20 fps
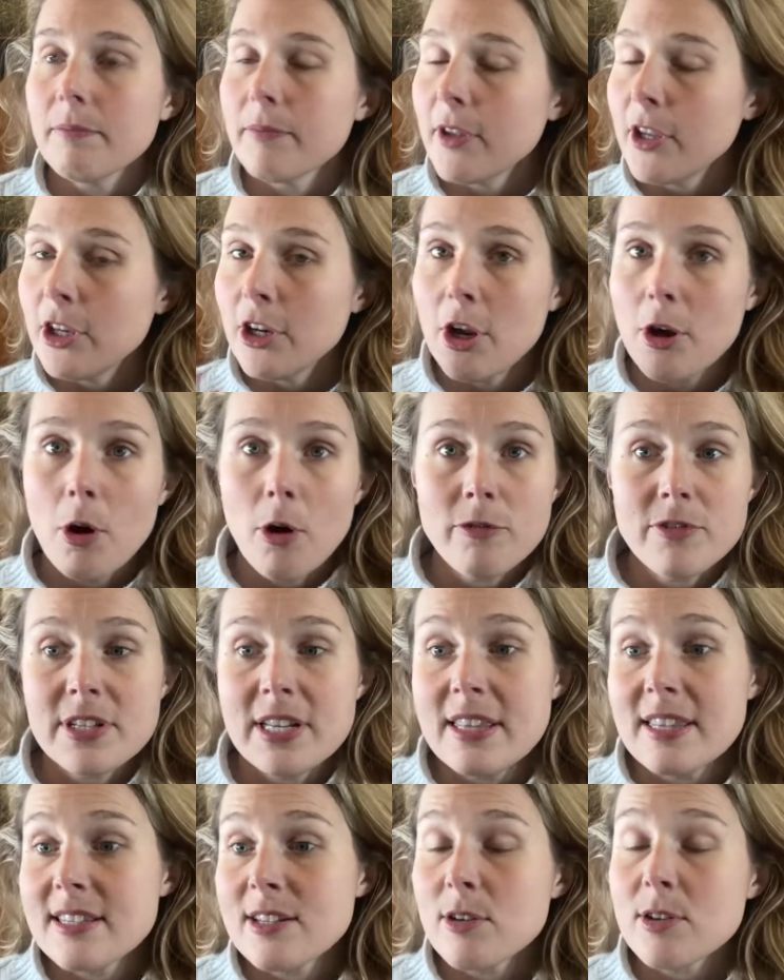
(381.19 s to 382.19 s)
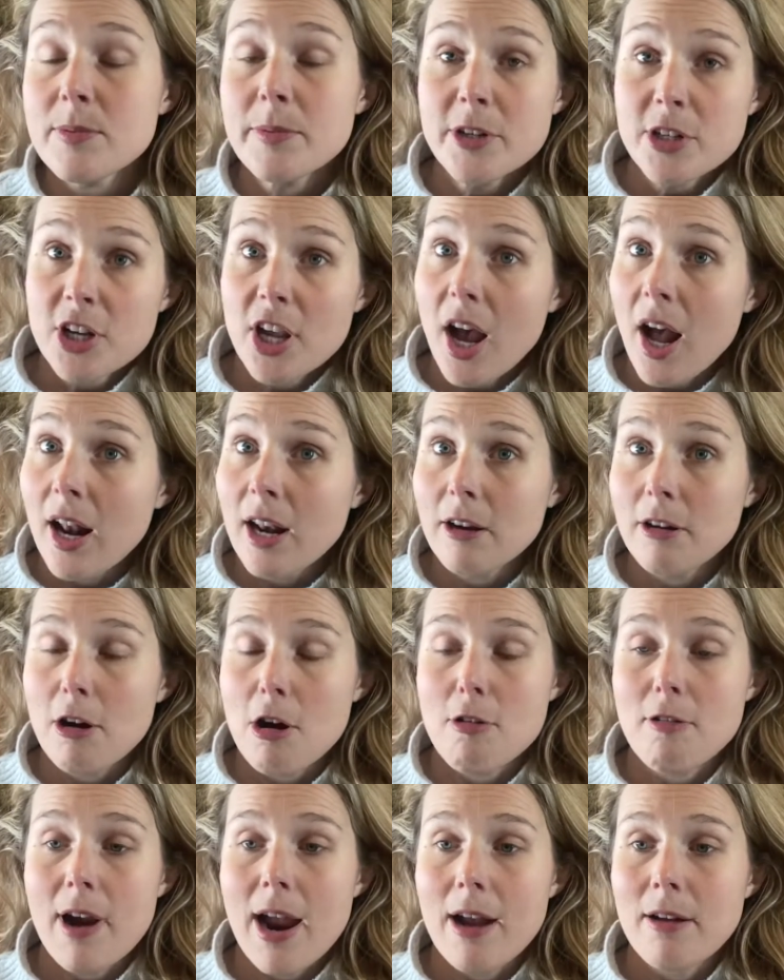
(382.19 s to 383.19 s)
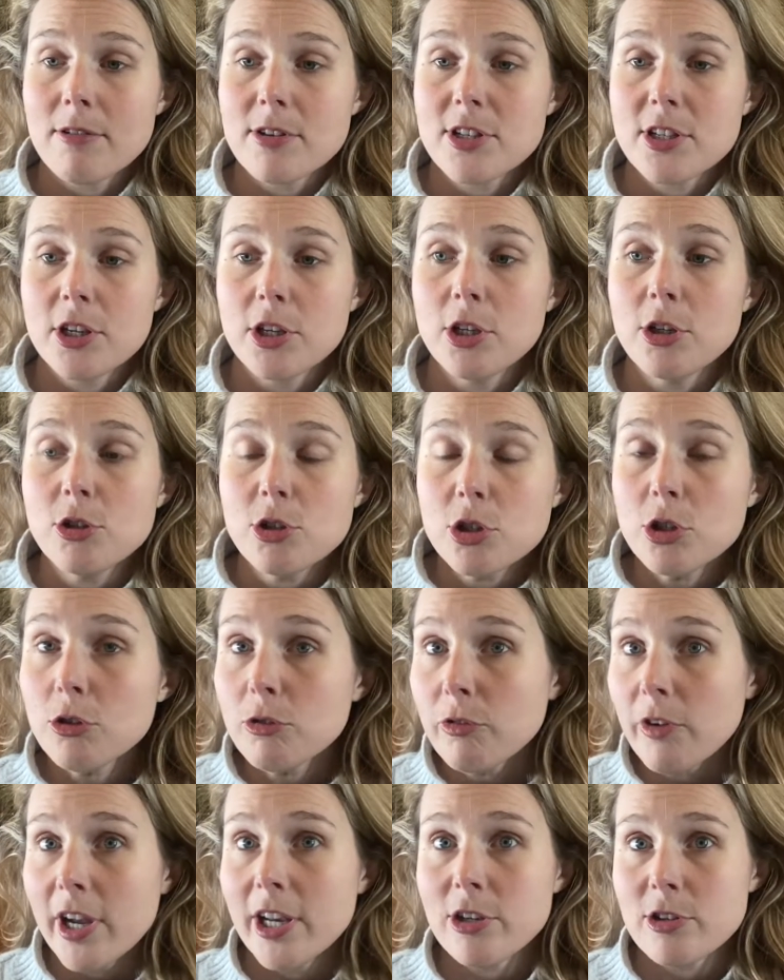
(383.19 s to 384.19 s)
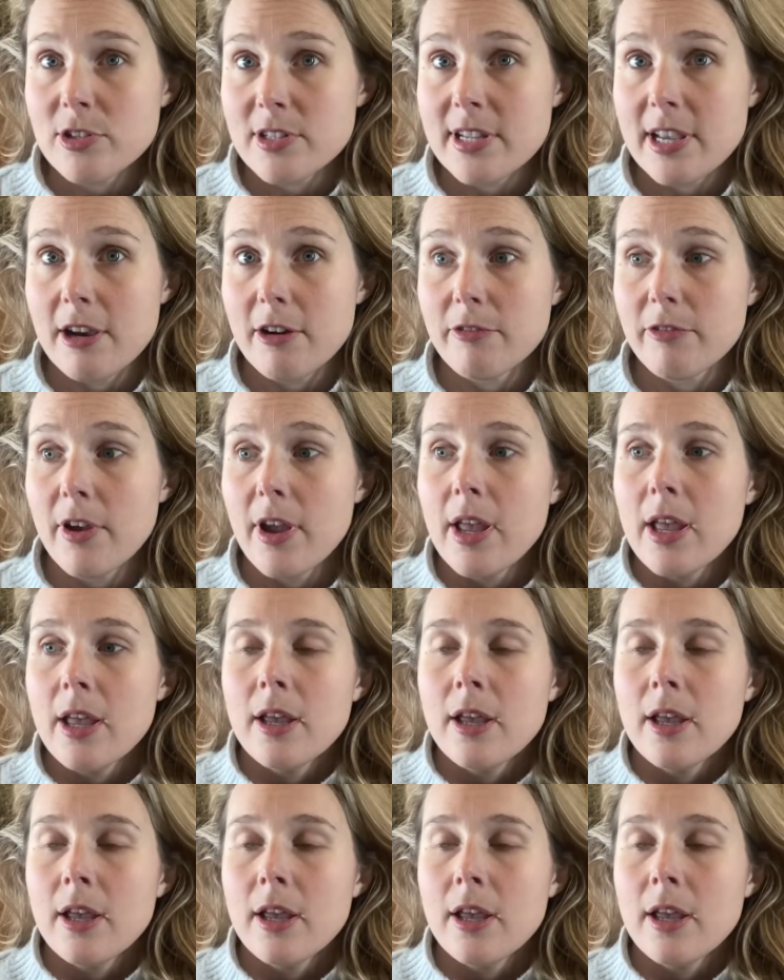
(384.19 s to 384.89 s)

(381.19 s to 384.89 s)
you know, obviously there's not as much colour around, so you do find yourself